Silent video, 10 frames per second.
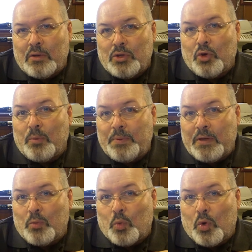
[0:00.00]

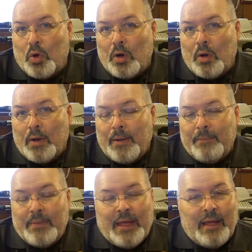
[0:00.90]
European War
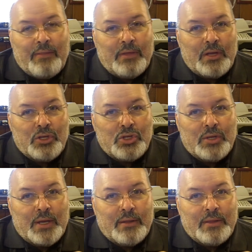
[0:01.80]
and the
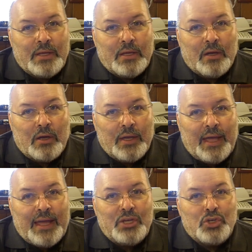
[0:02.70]

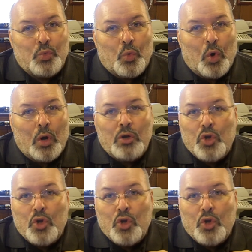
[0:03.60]
Asian War.